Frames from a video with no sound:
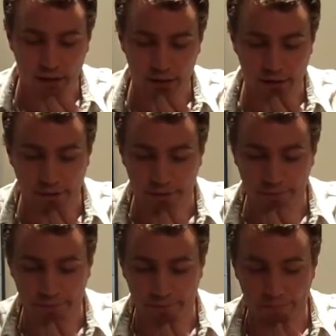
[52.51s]

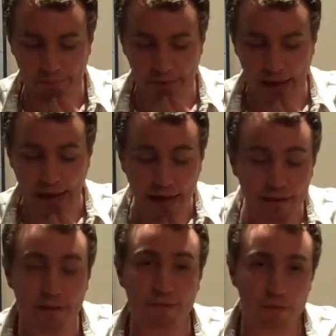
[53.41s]
and
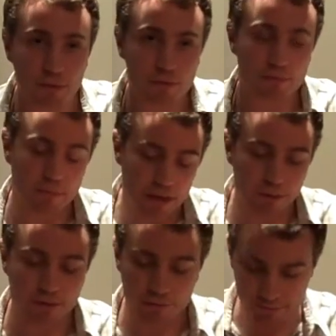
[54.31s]

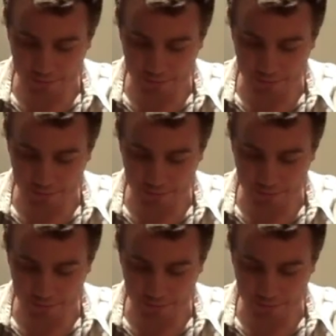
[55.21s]
anyways,